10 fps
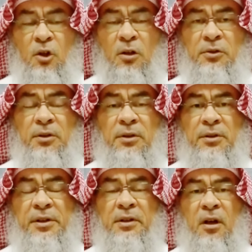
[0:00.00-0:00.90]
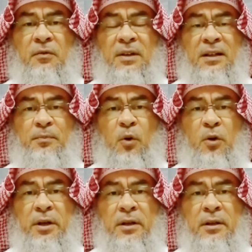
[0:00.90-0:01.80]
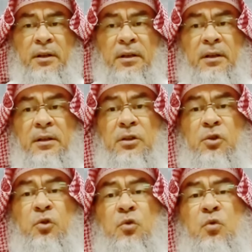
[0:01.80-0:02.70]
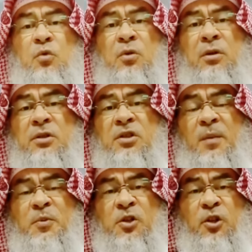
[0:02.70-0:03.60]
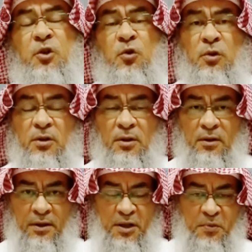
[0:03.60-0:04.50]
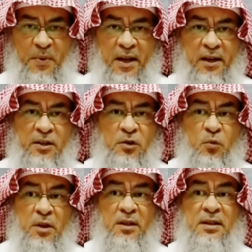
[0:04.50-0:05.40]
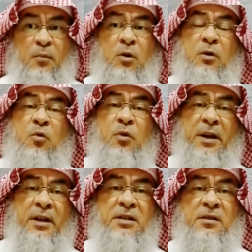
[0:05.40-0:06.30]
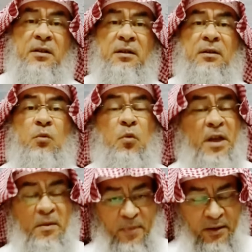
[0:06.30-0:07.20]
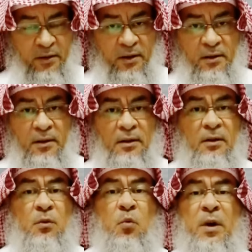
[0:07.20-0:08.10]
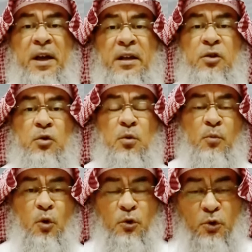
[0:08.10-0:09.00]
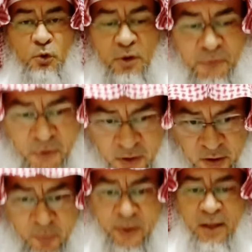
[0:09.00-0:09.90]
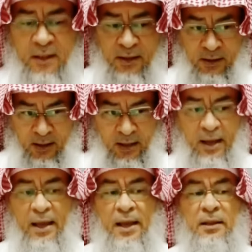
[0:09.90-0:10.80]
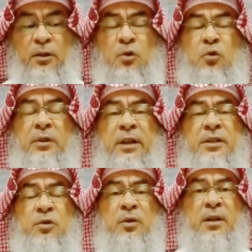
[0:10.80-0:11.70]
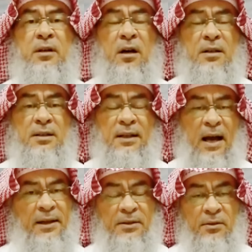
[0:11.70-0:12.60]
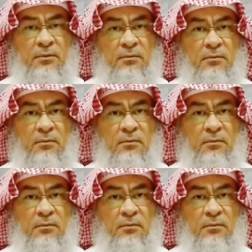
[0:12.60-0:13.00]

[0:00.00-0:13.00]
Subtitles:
got rid of that boy to substitute his parents with someone who is way better, way more dutiful and obedient, and coolness to their hearts and eyes.